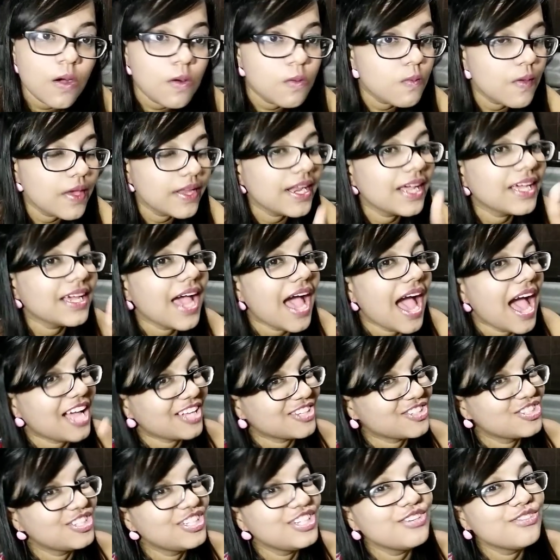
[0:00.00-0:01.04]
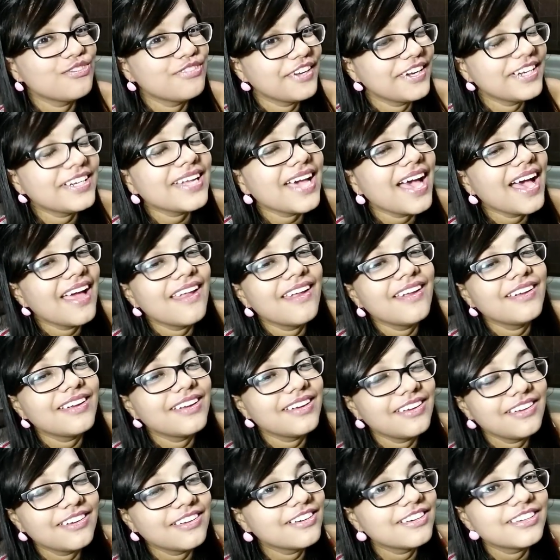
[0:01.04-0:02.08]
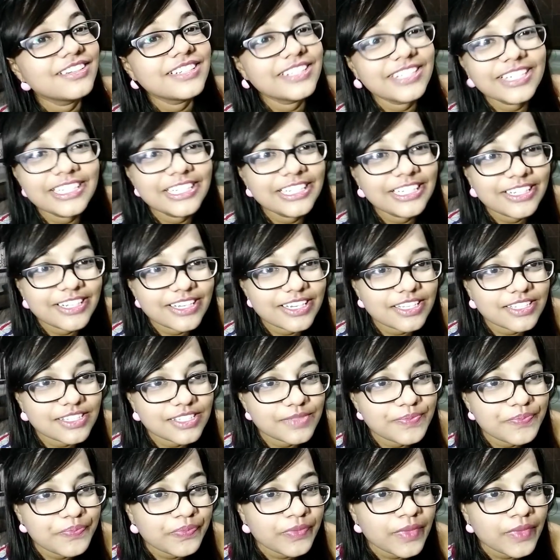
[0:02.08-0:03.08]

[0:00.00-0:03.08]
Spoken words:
when I actually went and learned the lyrics,